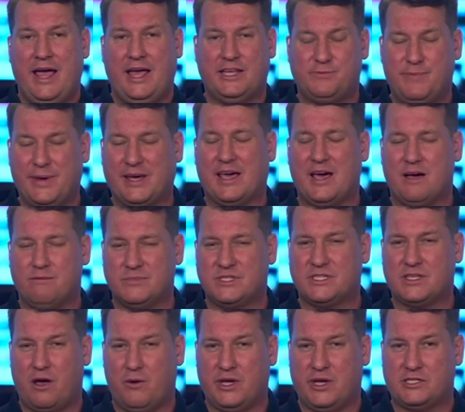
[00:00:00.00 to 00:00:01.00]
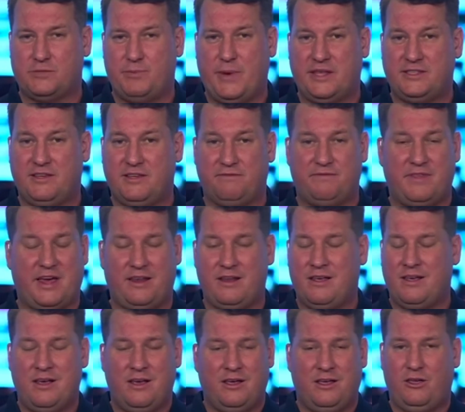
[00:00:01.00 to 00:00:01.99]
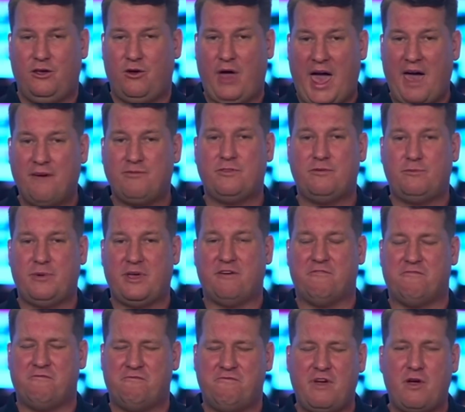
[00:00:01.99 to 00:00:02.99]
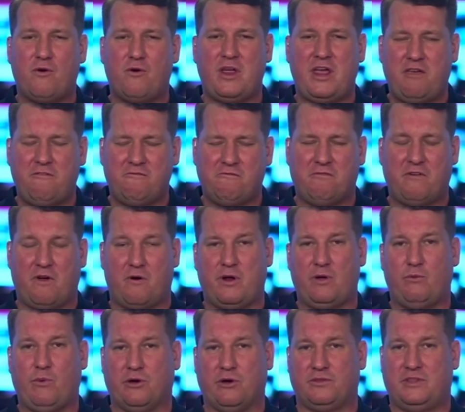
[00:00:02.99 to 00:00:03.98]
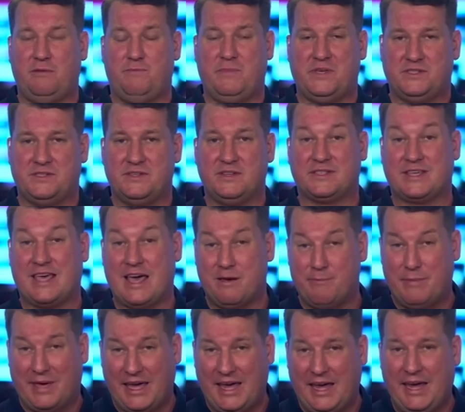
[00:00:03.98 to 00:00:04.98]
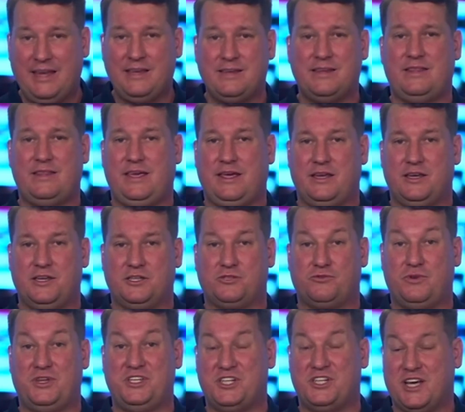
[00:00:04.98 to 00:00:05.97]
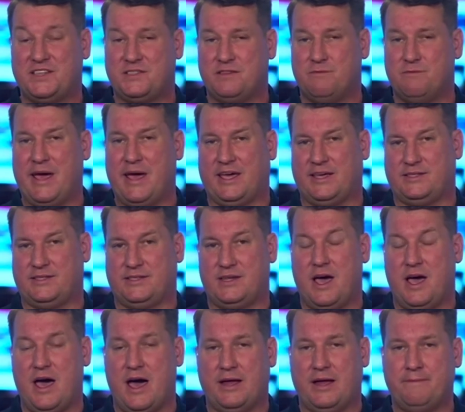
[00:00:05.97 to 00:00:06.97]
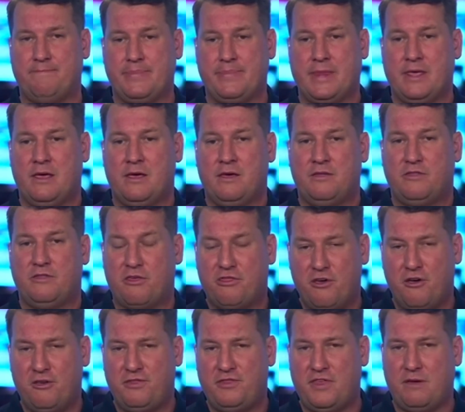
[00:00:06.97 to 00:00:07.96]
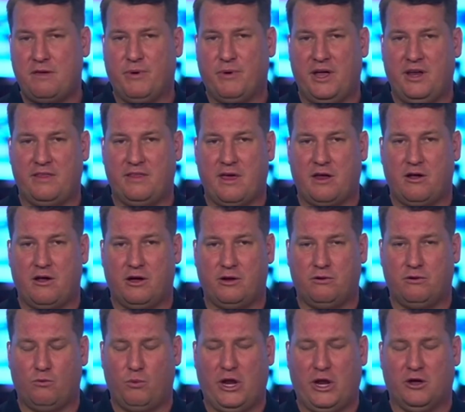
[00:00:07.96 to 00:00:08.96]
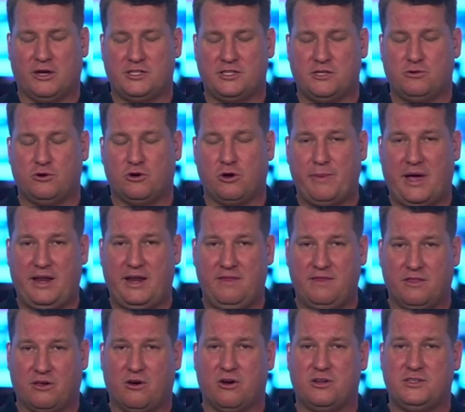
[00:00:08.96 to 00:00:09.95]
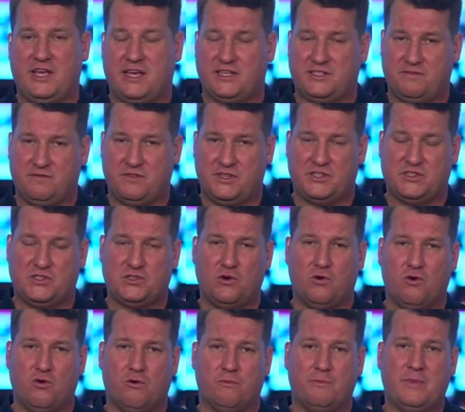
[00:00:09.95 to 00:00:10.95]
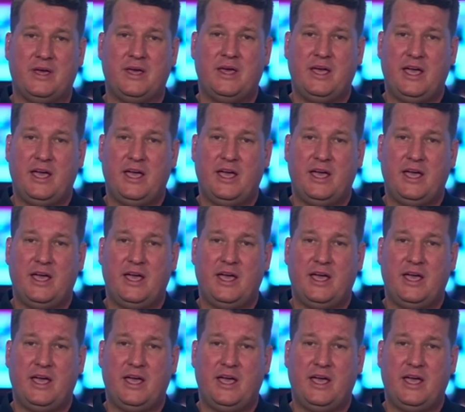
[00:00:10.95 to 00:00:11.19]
it's become so expensive that you have to be a very, very wealthy business coming into the industry just to make a start. The third thing, Peter, that we like to talk about in the context of this storm